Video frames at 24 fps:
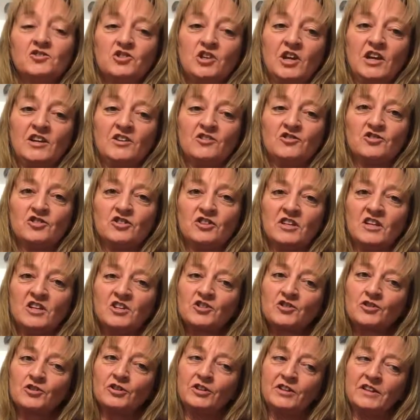Change
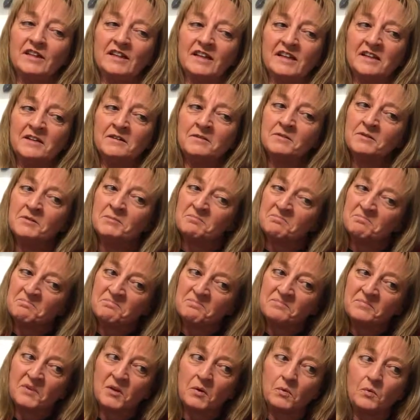initially,
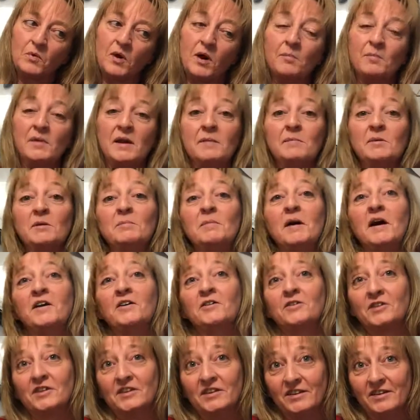while maybe
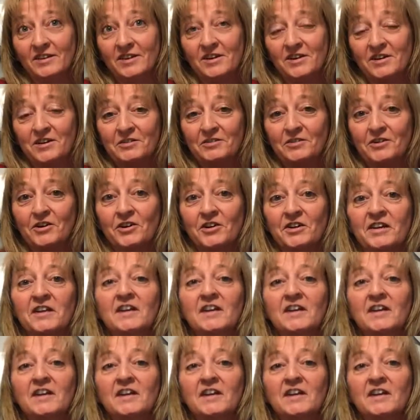better in the long run,